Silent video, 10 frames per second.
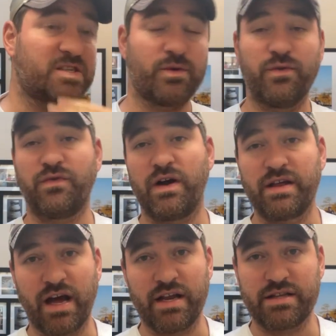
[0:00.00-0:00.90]
so we
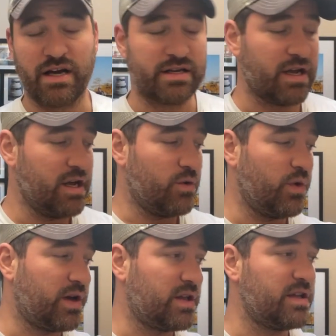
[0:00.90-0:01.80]
finally got it done.
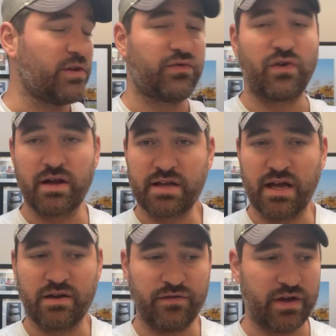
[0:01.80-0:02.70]
We cleaned the front
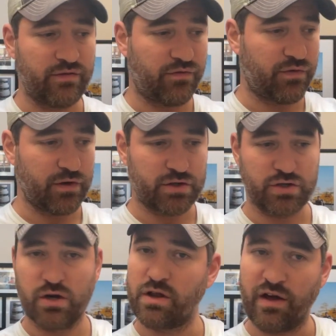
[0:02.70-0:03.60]
end of it for
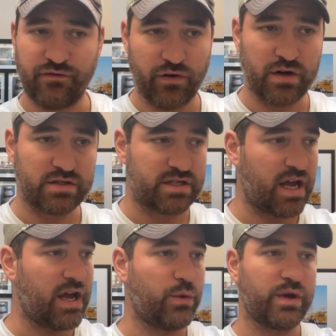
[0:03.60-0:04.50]
sure that first
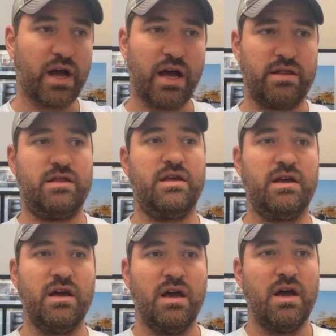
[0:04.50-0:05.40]
day. We got
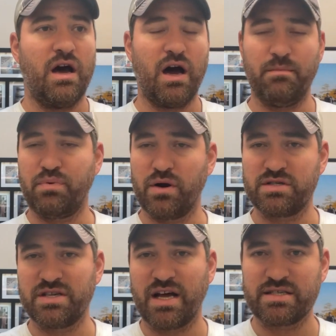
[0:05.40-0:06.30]
the
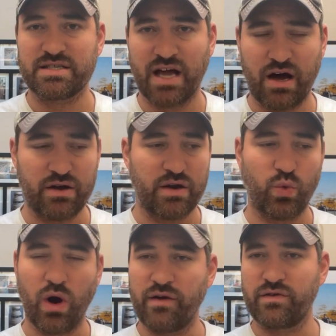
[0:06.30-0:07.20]
bird's nest out and
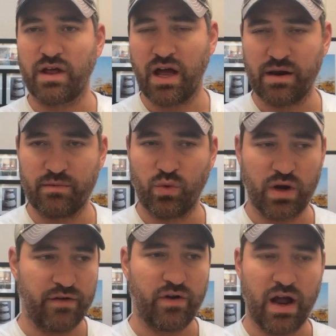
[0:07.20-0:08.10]

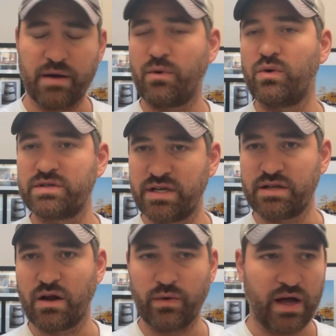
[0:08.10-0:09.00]
whatever animal was
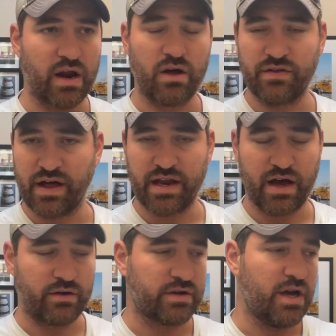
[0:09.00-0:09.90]
in there, we got all that
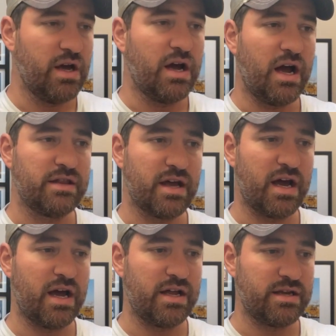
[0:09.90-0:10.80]
out. And
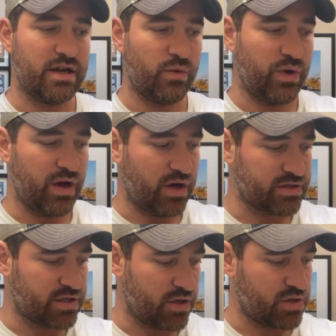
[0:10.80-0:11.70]
then we
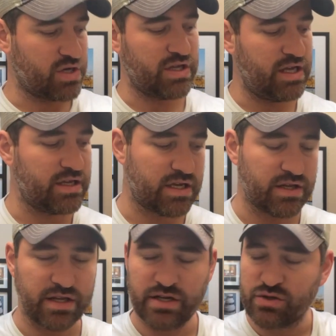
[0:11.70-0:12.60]
also
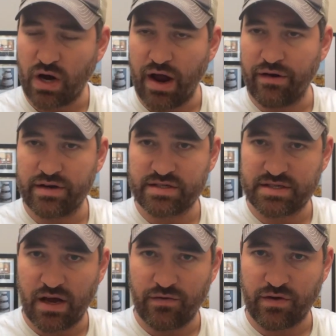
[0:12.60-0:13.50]
cleaned the dryer
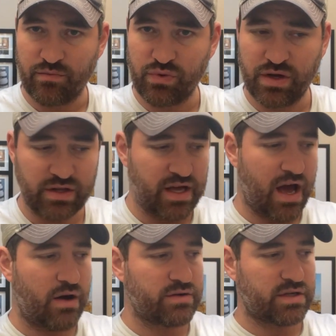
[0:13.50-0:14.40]
itself completely
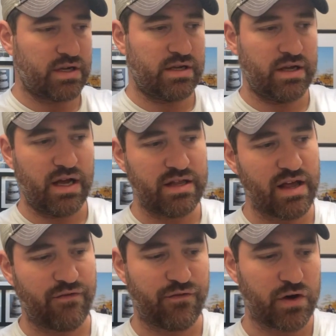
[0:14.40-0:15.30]
out and
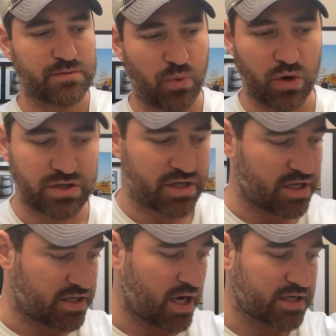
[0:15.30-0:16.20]
that first portion
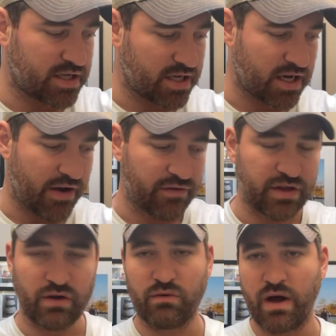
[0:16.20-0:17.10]
of the ducting and
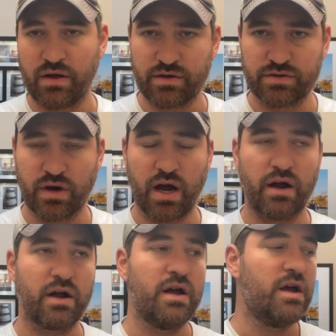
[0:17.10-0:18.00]
everything around the
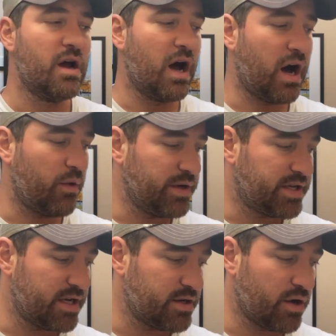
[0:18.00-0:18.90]
dryer. We
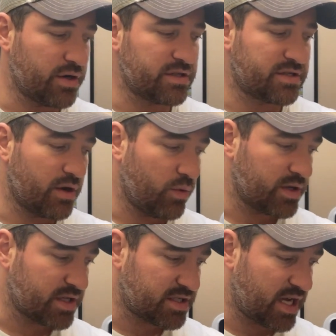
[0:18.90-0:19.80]
did notice there
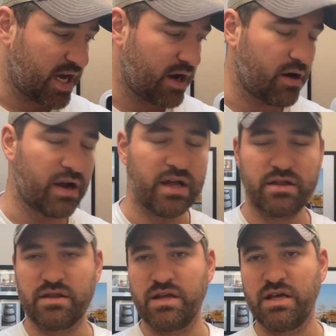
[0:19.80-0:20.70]
was a tear
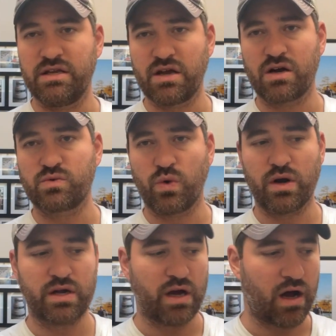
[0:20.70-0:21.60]
in the
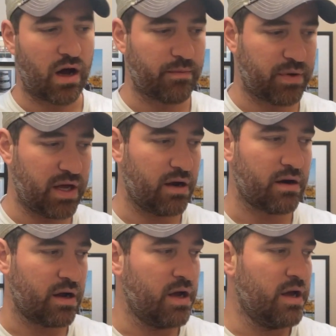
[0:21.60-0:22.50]
ductwork up
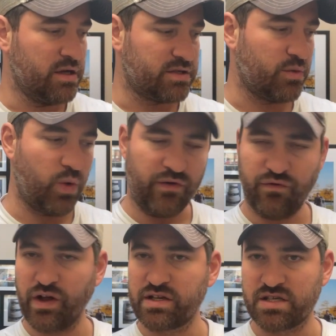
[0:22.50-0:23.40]
here, so we
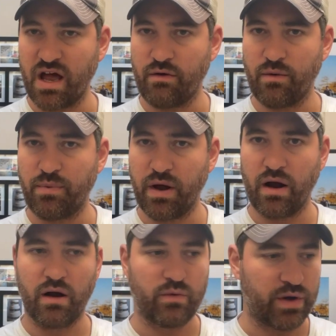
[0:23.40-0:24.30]
fixed that
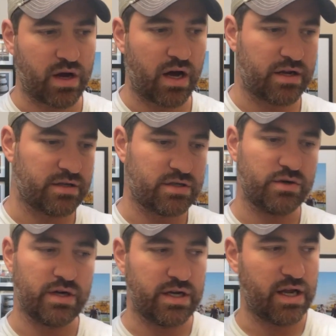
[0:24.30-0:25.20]
repair. We cut
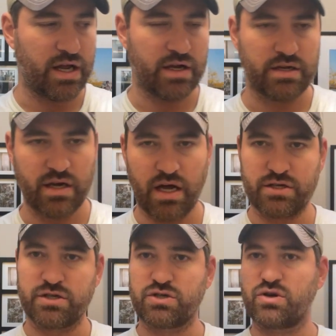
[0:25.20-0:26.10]
into it and
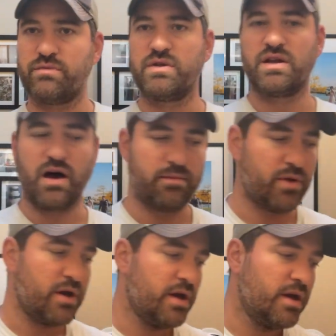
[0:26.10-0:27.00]
just trimmed it up,
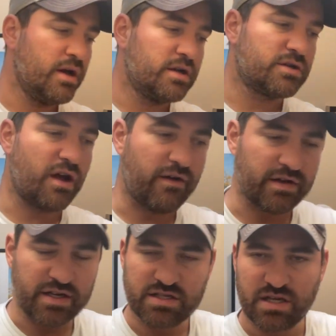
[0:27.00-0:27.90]
so
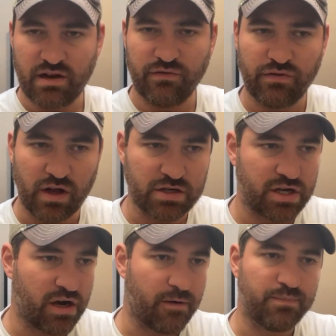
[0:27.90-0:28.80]
everything is sitting flush
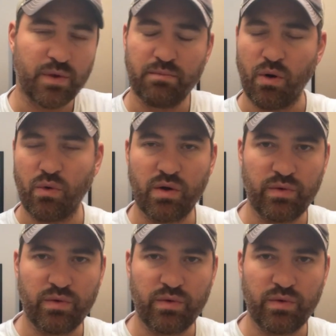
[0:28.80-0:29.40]
here. But when we